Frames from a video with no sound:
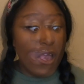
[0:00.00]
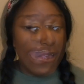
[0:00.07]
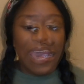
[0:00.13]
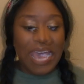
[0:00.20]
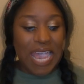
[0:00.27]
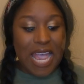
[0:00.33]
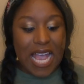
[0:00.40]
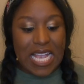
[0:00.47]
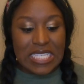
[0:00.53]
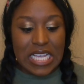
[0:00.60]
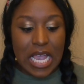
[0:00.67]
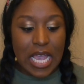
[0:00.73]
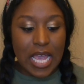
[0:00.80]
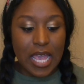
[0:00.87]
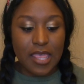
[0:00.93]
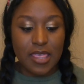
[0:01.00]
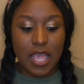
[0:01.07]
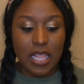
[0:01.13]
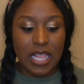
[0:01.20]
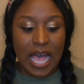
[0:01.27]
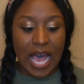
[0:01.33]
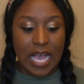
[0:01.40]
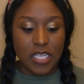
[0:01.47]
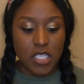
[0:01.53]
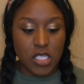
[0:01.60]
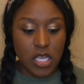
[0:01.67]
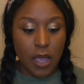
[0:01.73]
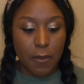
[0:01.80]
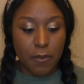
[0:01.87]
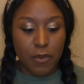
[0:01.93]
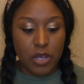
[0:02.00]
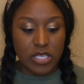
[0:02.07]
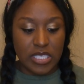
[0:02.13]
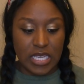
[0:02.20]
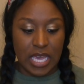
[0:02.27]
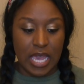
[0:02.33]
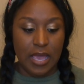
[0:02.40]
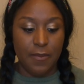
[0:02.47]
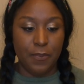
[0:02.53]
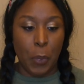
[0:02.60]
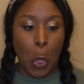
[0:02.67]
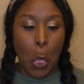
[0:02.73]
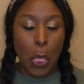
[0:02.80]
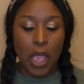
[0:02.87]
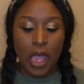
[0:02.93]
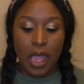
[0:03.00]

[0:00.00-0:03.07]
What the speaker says: And the last, number 10.